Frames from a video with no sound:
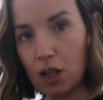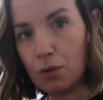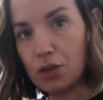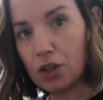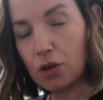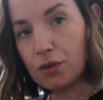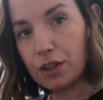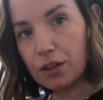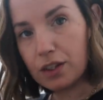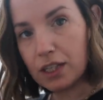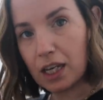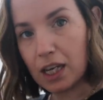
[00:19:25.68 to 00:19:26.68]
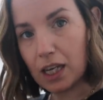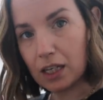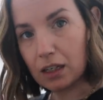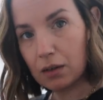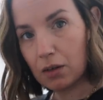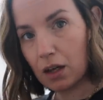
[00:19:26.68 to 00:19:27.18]
which I got the other
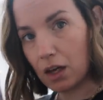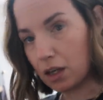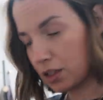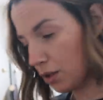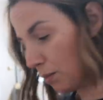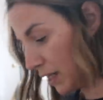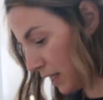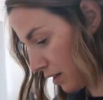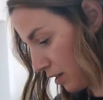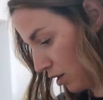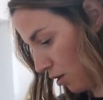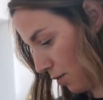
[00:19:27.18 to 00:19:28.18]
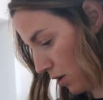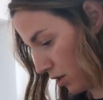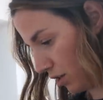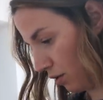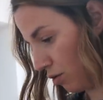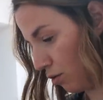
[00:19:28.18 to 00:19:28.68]
day because I went into
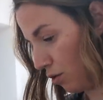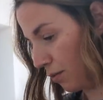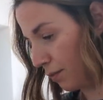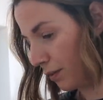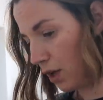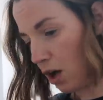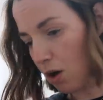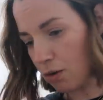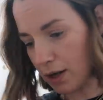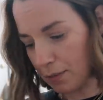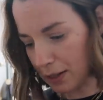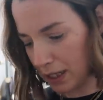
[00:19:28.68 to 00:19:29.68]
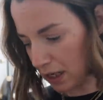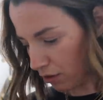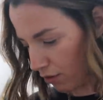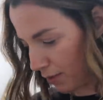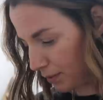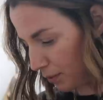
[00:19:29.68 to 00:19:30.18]
Starbucks and thought, oh, let me
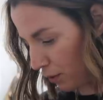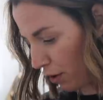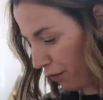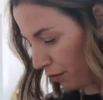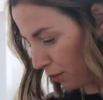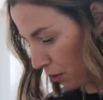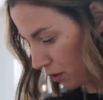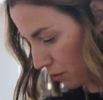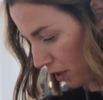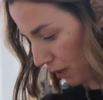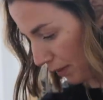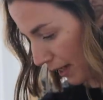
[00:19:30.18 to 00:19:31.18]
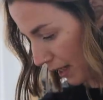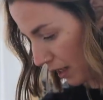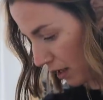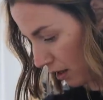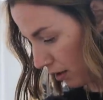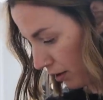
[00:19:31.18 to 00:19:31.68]
grab some coffee pods while I'm
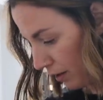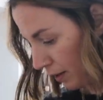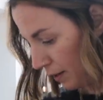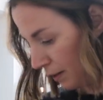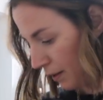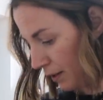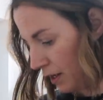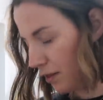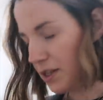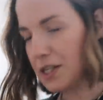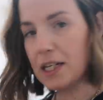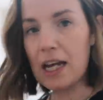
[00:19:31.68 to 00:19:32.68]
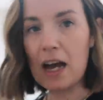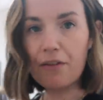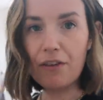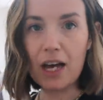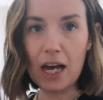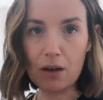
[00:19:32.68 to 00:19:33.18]
here. They didn't
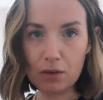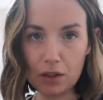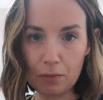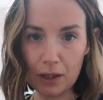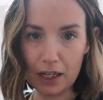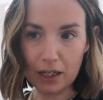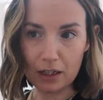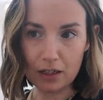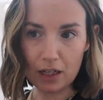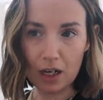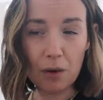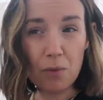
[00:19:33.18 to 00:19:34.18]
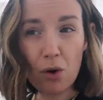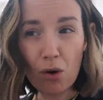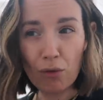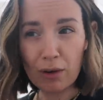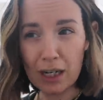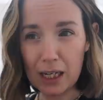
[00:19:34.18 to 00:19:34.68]
have house blend and I'm
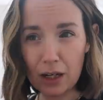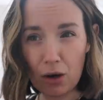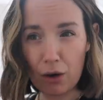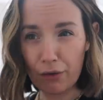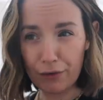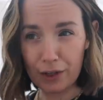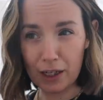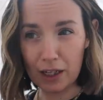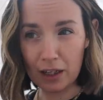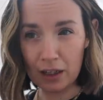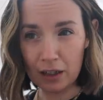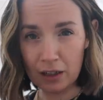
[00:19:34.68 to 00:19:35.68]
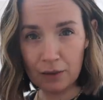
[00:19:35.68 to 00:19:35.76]
not really a coffee